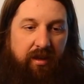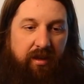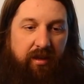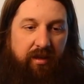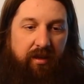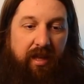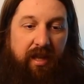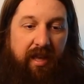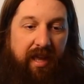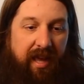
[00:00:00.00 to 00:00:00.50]

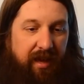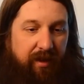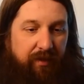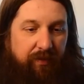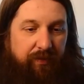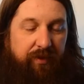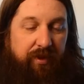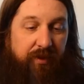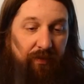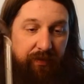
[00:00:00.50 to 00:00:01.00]
They
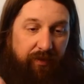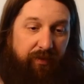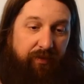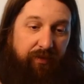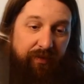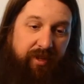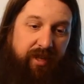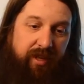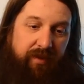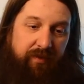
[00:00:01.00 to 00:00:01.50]
have different
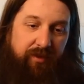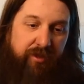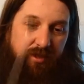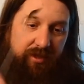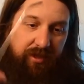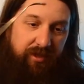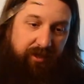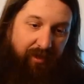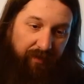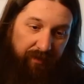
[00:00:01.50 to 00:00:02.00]
flavors
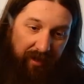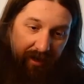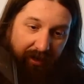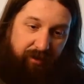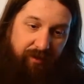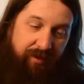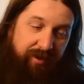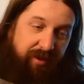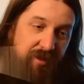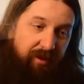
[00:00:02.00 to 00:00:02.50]
and stuff that
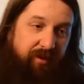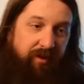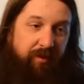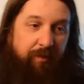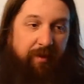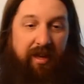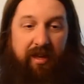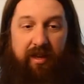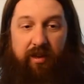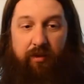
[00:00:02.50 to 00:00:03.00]
go in there to
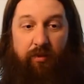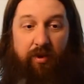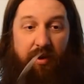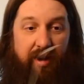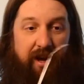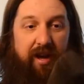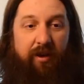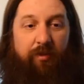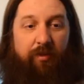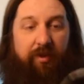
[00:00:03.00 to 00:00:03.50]
make it. Well,
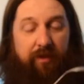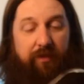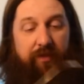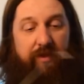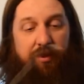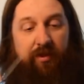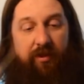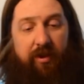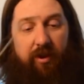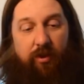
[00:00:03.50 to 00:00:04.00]
I want to
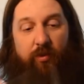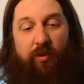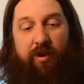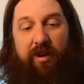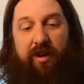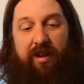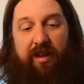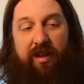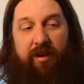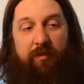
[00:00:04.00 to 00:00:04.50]
figure out what
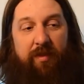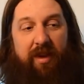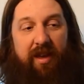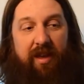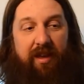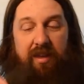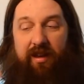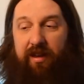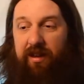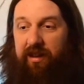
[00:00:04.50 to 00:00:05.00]
I can
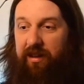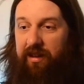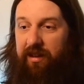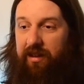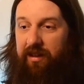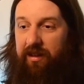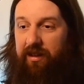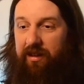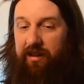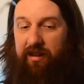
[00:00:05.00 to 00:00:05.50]
make
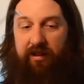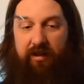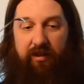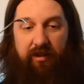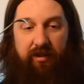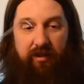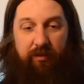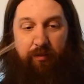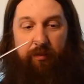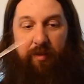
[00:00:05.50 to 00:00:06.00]

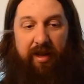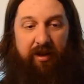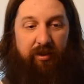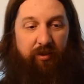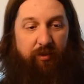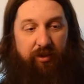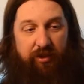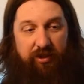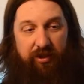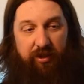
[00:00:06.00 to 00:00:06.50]
better
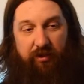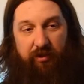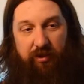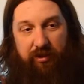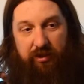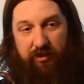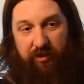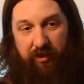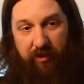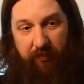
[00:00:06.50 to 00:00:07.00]
with
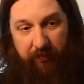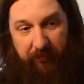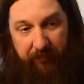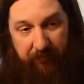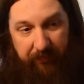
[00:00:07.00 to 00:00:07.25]
SodaStream.